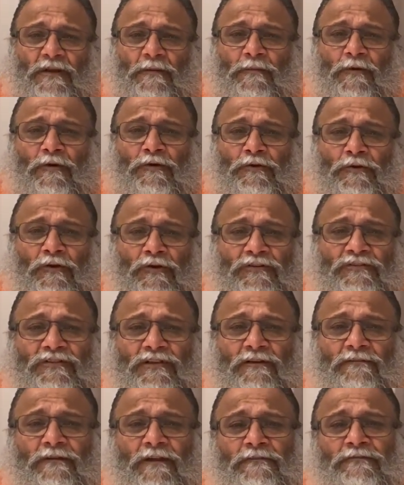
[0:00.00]
about
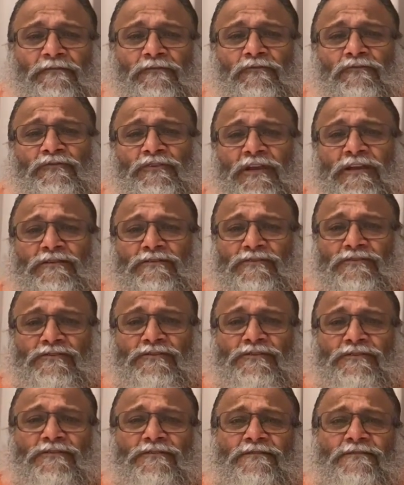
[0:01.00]
yourself has to
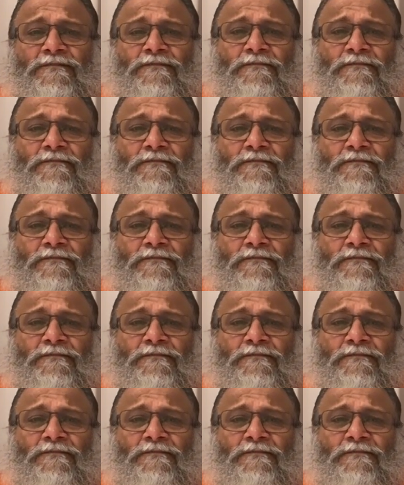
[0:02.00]
change.